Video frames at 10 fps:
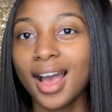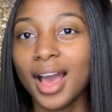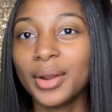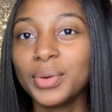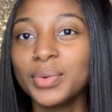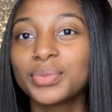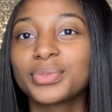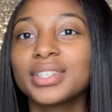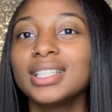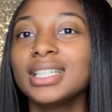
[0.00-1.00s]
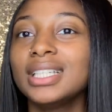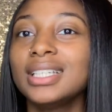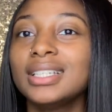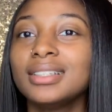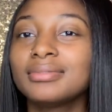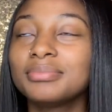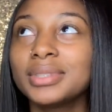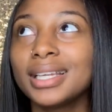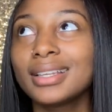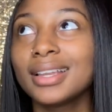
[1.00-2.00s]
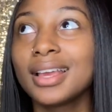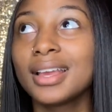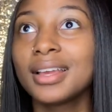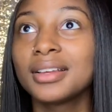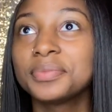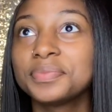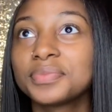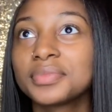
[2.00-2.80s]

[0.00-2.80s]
i don't really i'm like nah